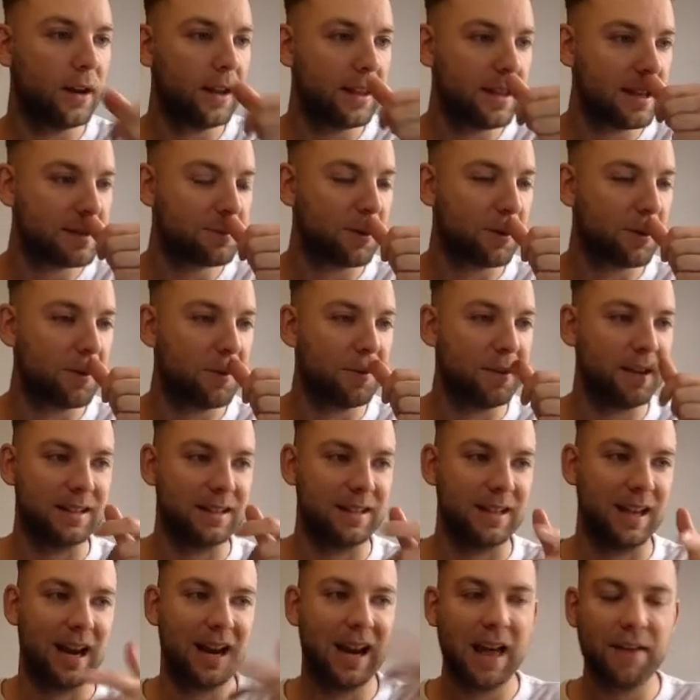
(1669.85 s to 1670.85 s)
at this
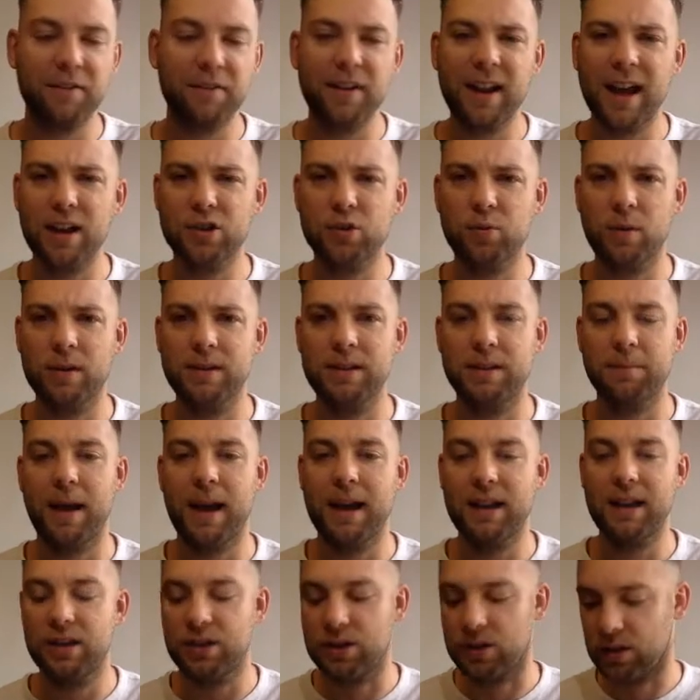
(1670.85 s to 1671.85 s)
probability, 11 out of 20
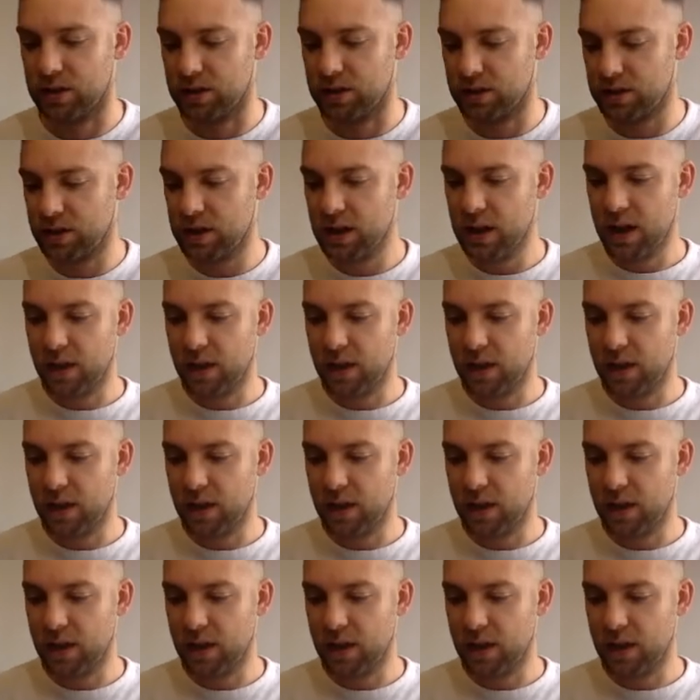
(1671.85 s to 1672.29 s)
patients,